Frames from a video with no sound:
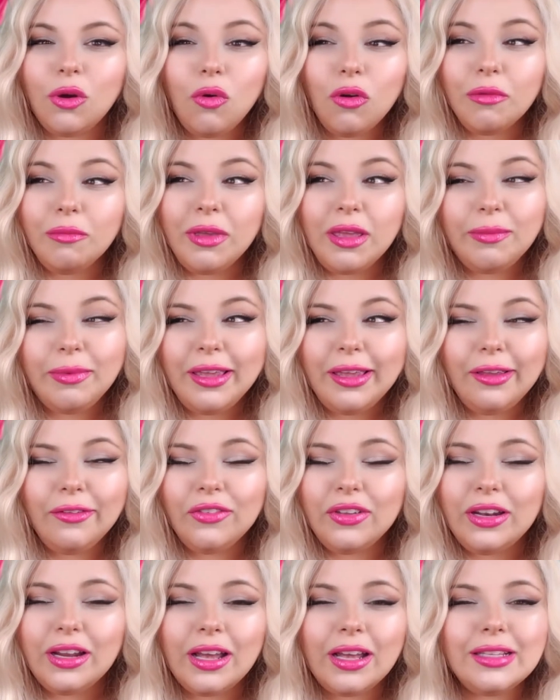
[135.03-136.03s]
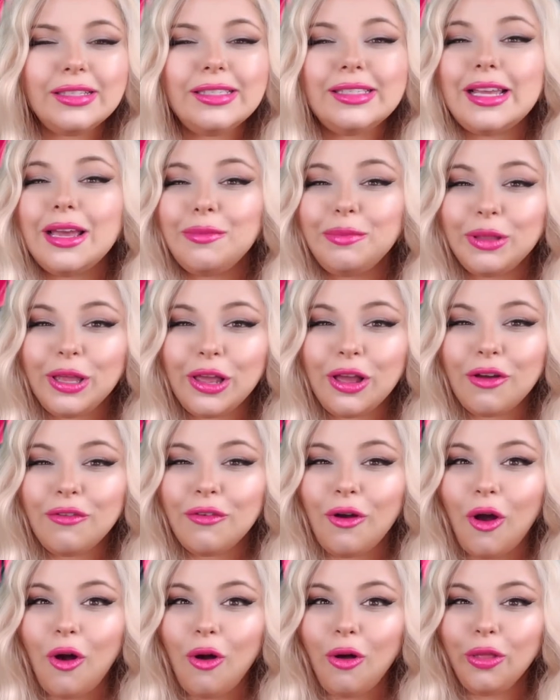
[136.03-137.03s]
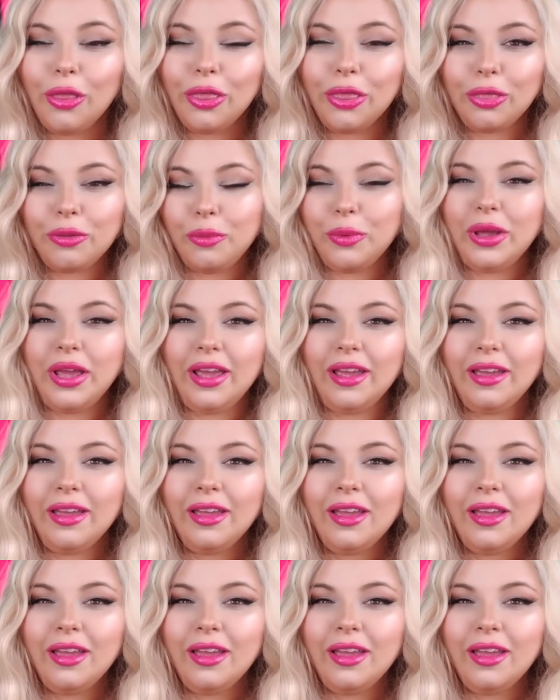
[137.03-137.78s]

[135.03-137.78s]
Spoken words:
or maybe even a sampling of all three.